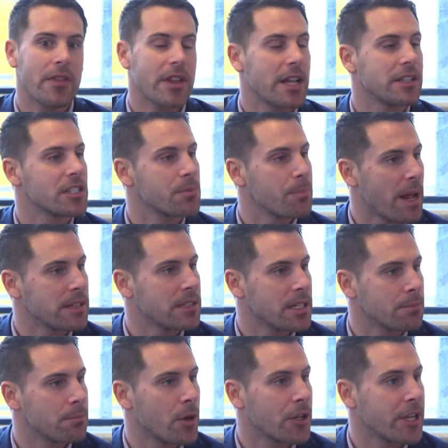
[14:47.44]
And then
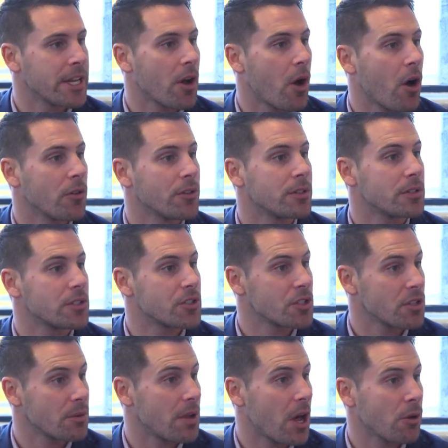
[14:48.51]
spending money
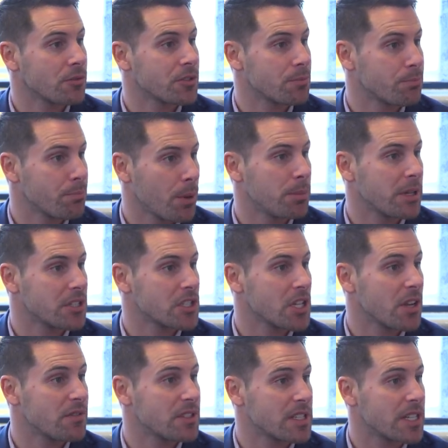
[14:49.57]
on public
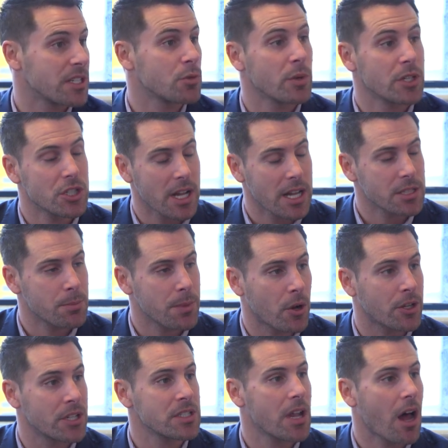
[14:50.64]
services, which, let's be
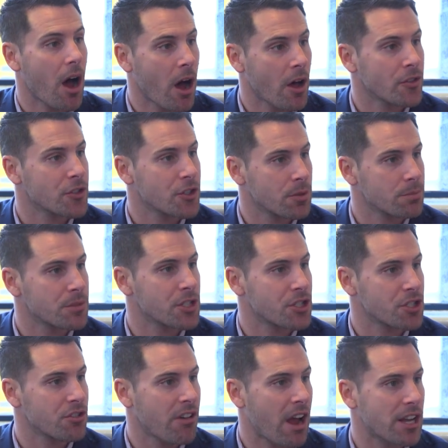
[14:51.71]
honest, aren't up to
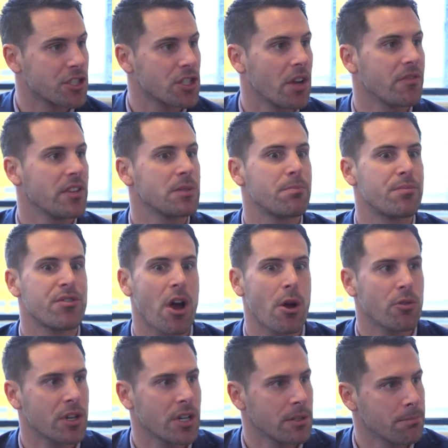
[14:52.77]
scratch. So this
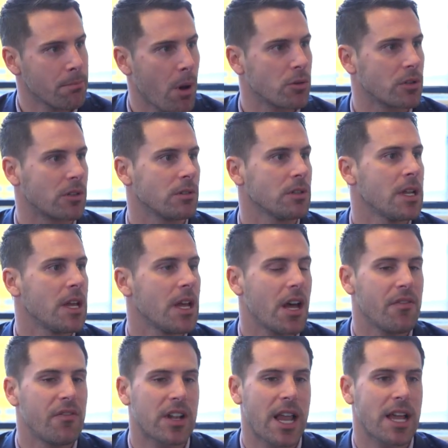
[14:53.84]
broken model
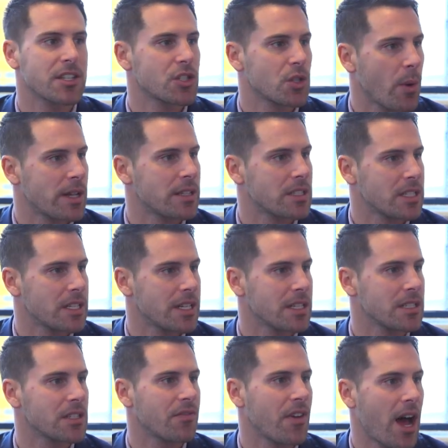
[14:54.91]
of the last 20
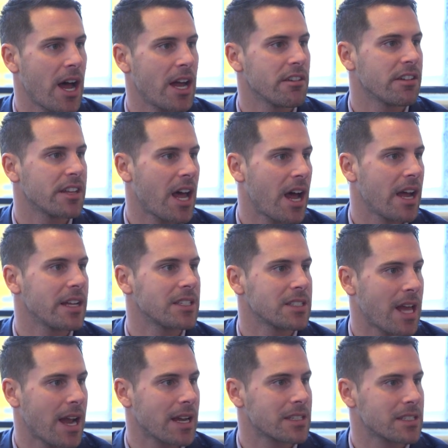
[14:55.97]
years of higher and higher
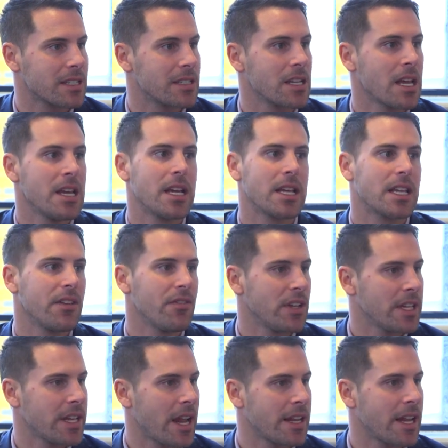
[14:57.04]
taxes,
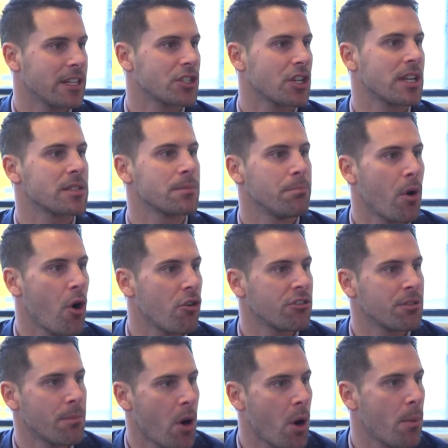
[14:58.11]
giving the NHS more
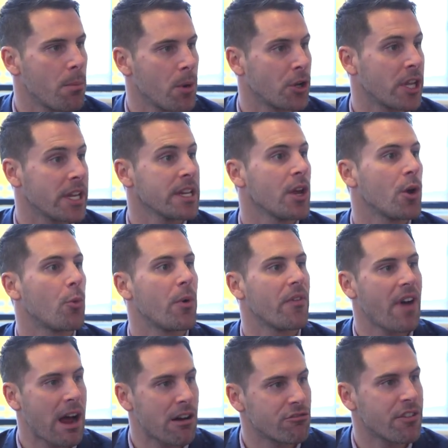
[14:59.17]
and more money
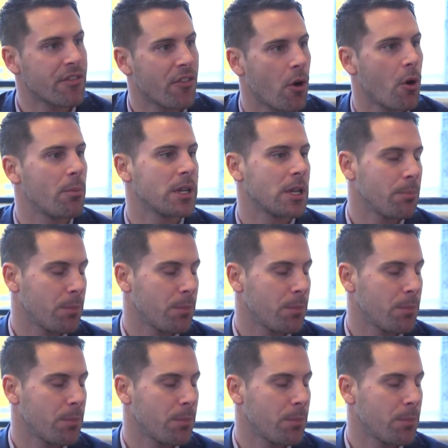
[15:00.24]
without reforming the